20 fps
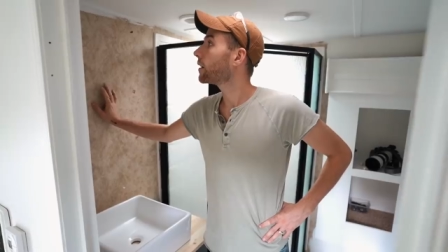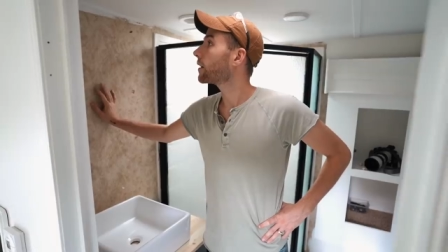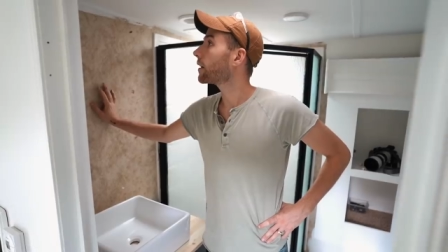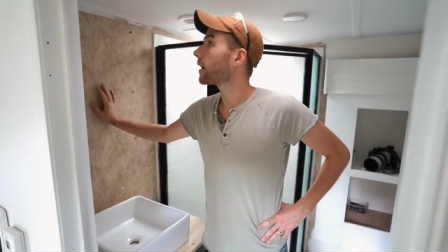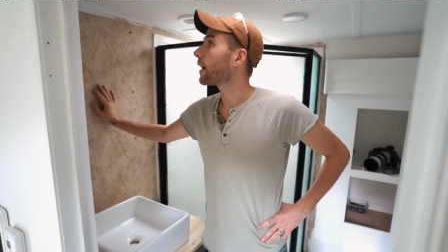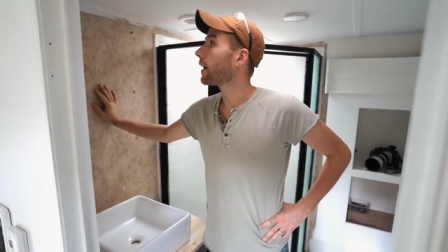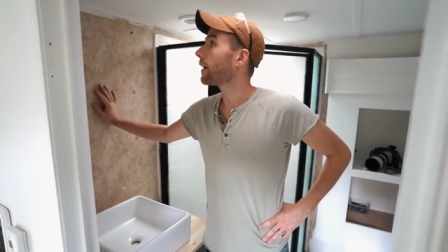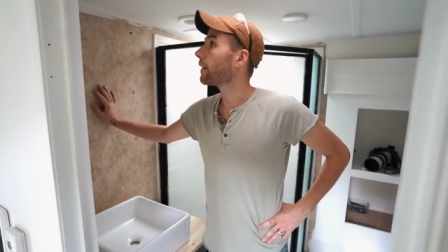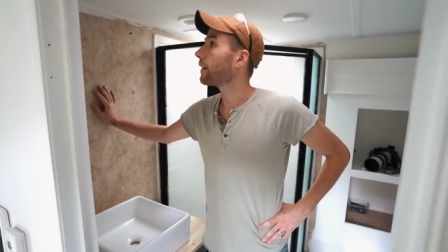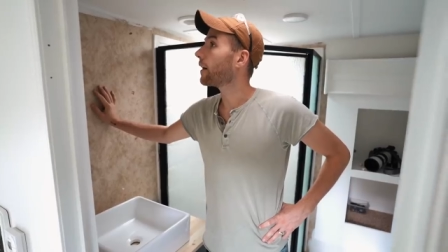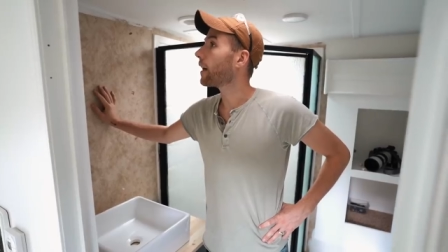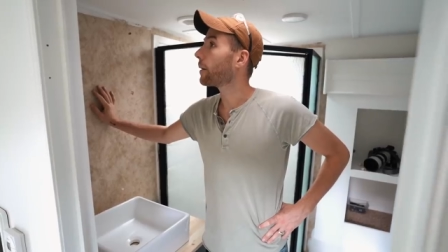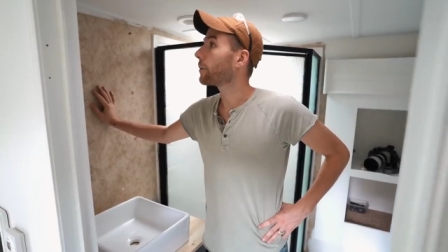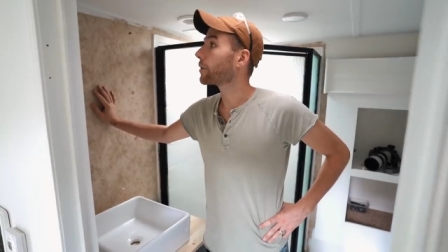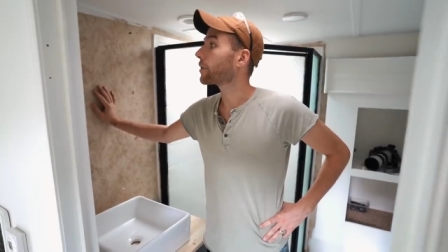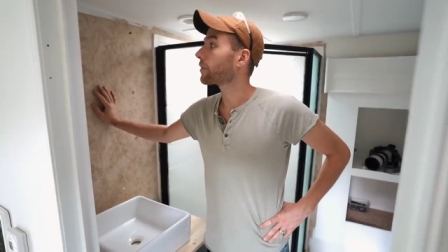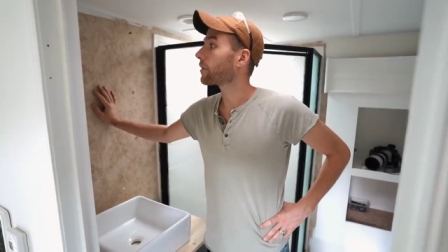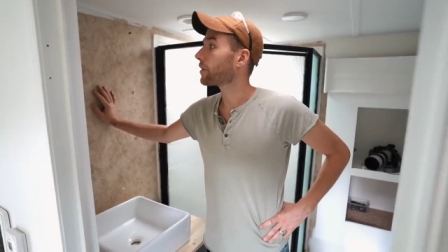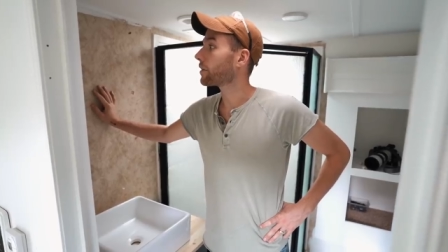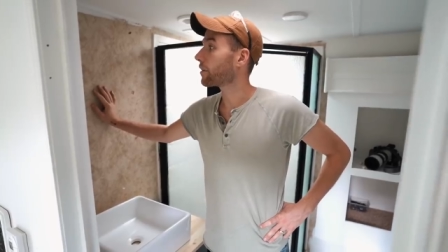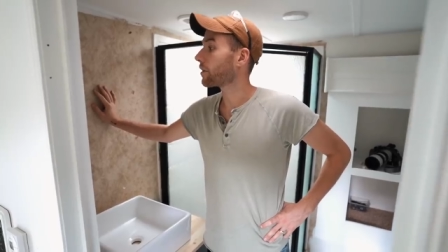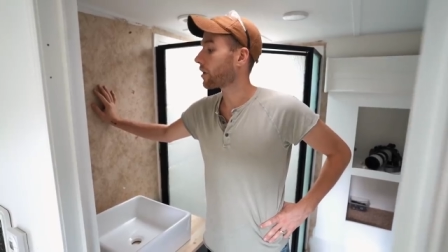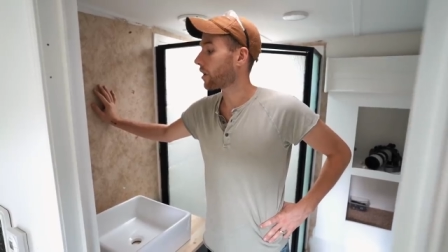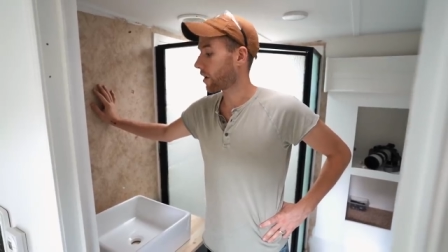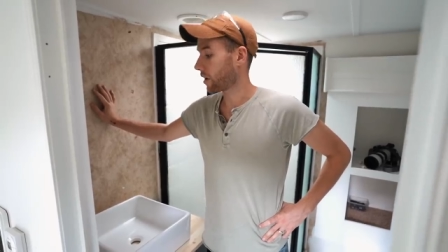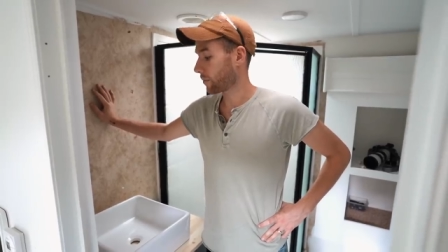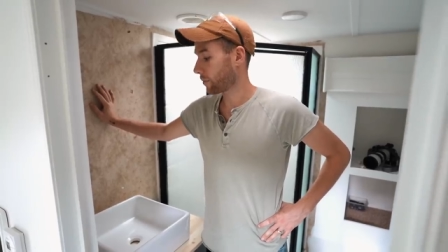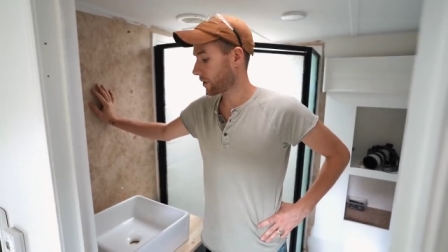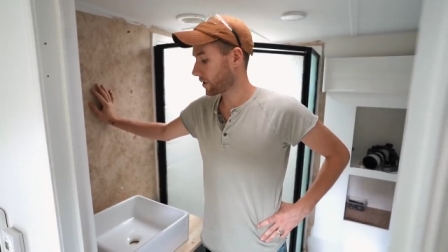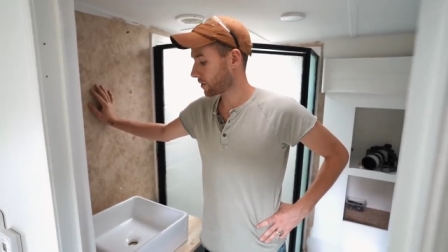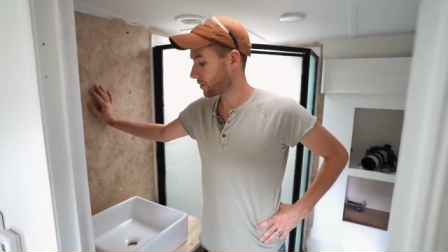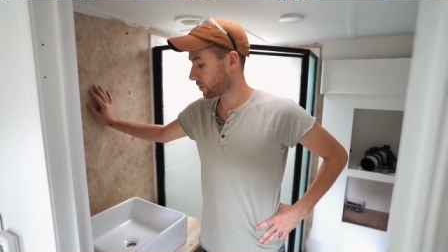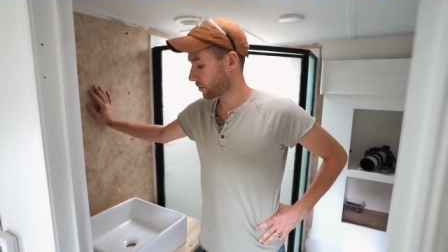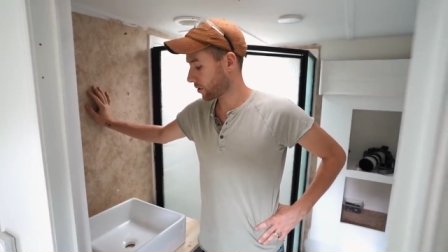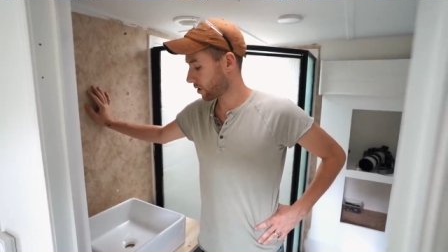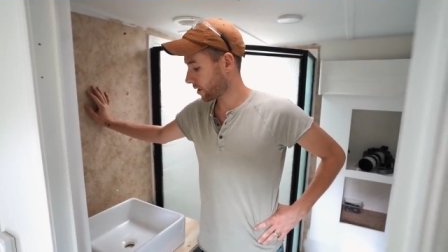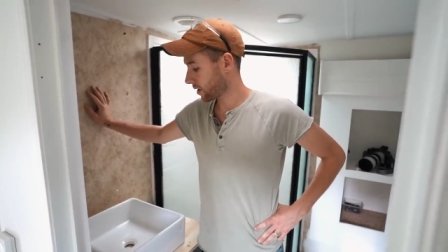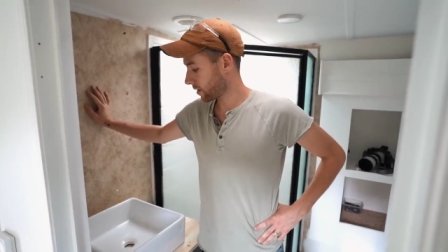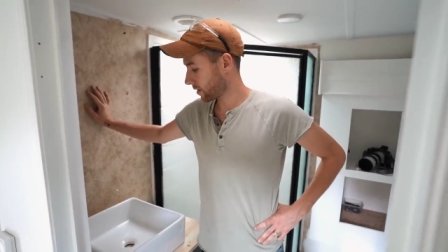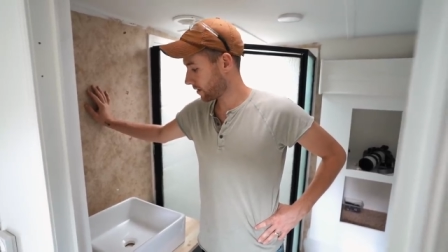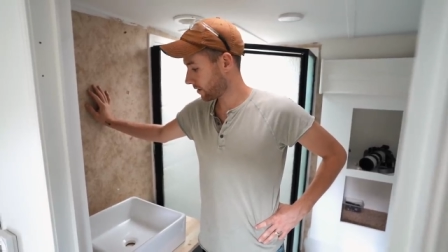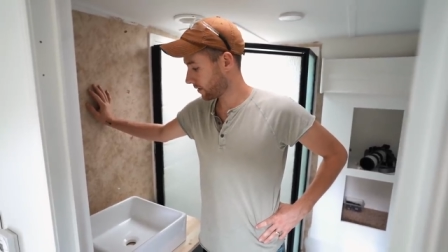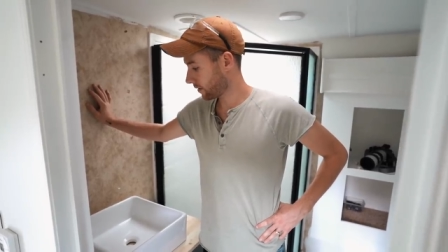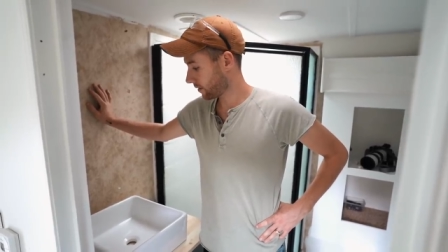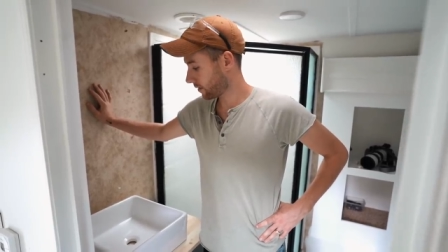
Okay, I'm gonna run to the hardware store